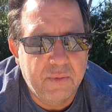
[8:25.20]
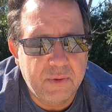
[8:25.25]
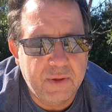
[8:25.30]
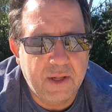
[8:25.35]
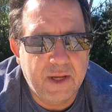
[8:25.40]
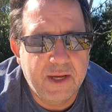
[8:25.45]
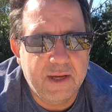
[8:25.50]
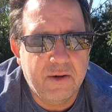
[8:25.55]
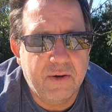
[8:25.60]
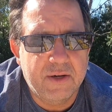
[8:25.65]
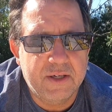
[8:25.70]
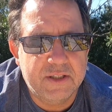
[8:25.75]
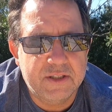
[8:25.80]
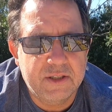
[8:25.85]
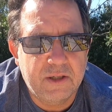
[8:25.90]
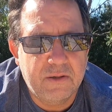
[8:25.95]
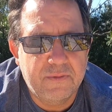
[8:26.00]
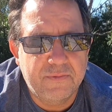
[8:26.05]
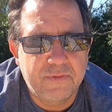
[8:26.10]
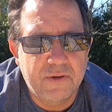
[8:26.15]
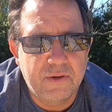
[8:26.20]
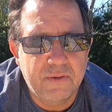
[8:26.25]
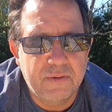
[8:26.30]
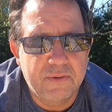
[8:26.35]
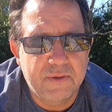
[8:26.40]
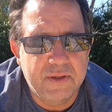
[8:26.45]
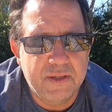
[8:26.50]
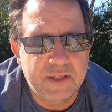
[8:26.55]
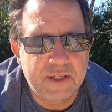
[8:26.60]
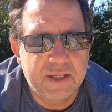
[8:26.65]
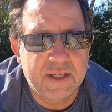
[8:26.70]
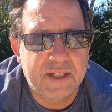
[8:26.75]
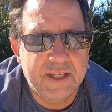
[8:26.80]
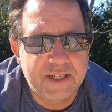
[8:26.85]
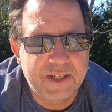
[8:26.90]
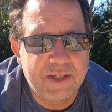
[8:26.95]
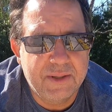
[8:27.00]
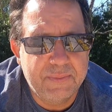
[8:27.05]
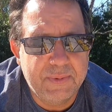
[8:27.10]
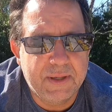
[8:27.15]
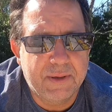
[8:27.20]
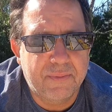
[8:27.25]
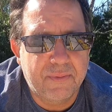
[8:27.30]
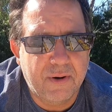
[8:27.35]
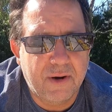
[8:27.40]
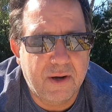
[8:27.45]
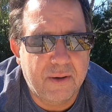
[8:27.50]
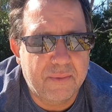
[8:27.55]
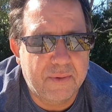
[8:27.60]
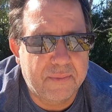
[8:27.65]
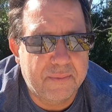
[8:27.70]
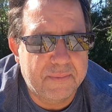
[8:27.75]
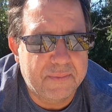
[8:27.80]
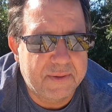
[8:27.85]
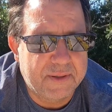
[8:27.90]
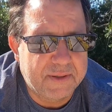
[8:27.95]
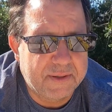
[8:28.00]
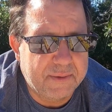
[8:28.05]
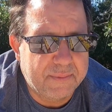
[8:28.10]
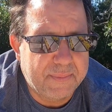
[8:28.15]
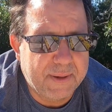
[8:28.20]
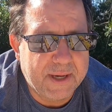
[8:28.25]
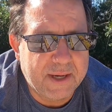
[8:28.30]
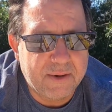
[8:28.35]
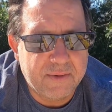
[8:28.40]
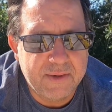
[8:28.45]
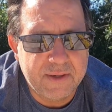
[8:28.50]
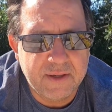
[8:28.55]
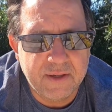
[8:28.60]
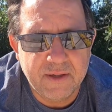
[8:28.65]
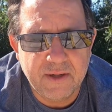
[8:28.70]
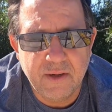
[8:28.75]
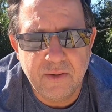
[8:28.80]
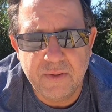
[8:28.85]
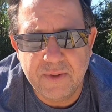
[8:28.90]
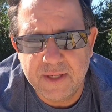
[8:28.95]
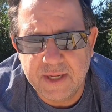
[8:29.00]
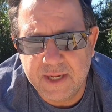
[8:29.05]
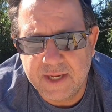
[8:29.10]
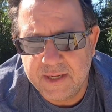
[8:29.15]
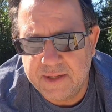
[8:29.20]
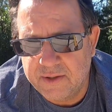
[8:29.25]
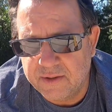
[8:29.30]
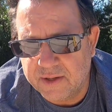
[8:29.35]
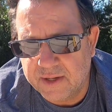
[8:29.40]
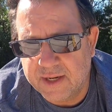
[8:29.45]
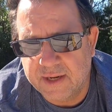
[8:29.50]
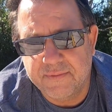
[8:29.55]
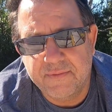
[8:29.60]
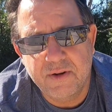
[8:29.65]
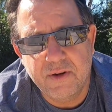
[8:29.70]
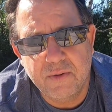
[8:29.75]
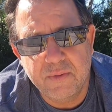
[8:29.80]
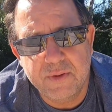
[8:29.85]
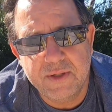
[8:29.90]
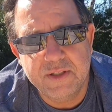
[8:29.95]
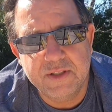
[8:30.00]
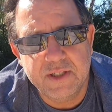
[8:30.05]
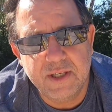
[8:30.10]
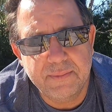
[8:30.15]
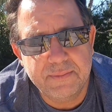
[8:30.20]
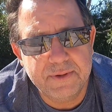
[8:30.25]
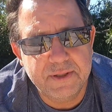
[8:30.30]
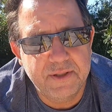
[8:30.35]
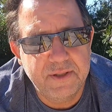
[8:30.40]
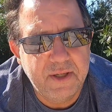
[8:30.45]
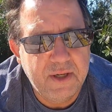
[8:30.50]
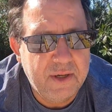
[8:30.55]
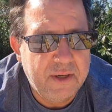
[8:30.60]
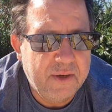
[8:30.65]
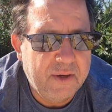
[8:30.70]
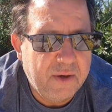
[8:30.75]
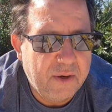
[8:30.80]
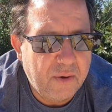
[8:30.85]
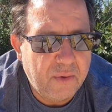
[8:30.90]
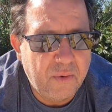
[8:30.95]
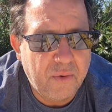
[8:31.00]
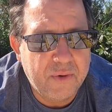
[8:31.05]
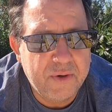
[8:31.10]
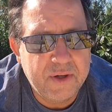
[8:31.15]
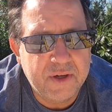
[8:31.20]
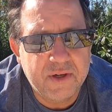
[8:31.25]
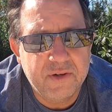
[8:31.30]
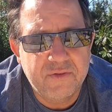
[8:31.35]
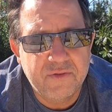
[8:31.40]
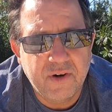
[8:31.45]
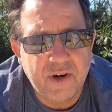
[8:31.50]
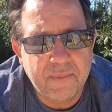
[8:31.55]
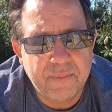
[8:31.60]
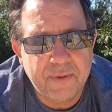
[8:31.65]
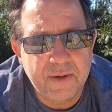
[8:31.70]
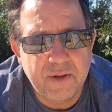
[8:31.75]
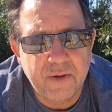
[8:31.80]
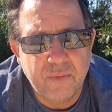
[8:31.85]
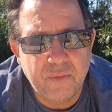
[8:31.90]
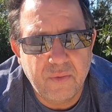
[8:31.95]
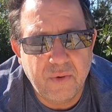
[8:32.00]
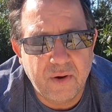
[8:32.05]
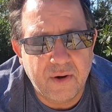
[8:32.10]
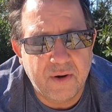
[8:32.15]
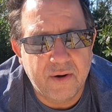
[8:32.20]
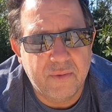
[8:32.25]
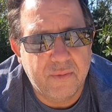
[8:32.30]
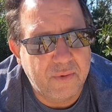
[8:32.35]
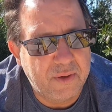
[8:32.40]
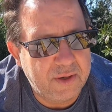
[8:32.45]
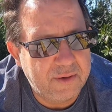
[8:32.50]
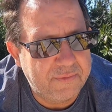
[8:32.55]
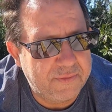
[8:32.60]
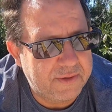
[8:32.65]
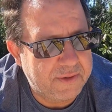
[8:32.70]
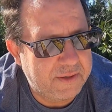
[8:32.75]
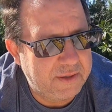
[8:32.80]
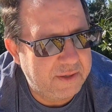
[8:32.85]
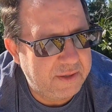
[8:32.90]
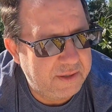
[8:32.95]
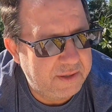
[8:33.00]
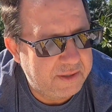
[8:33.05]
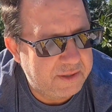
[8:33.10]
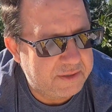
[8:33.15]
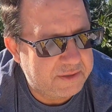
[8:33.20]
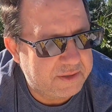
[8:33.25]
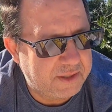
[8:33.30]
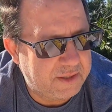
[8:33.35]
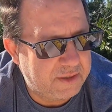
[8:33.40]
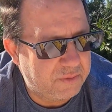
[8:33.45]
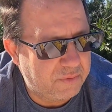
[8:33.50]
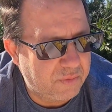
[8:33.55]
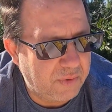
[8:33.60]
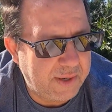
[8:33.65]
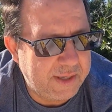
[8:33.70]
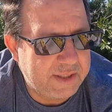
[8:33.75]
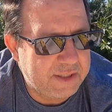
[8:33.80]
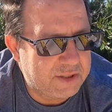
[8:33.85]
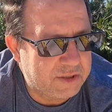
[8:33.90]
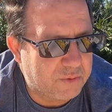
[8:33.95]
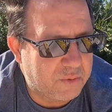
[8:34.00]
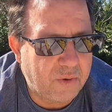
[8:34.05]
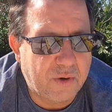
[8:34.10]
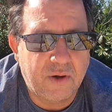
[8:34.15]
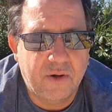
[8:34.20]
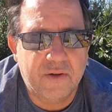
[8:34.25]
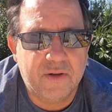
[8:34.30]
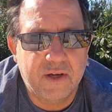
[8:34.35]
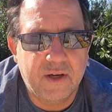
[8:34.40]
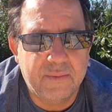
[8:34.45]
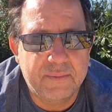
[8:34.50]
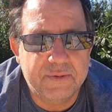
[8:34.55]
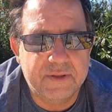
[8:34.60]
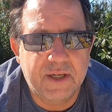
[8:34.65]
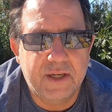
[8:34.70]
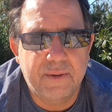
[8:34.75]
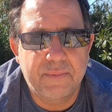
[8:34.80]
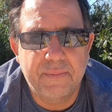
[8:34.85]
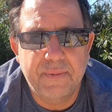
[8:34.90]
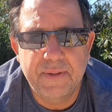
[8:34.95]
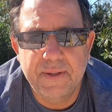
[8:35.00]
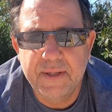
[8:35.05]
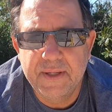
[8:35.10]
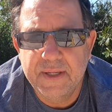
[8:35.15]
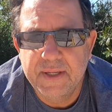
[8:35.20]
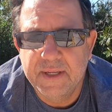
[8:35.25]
relying on a cell phone, could be a problem. Your battery could go dead, you could have no reception, or you could drop it in the water. What if a sudden rain squall comes up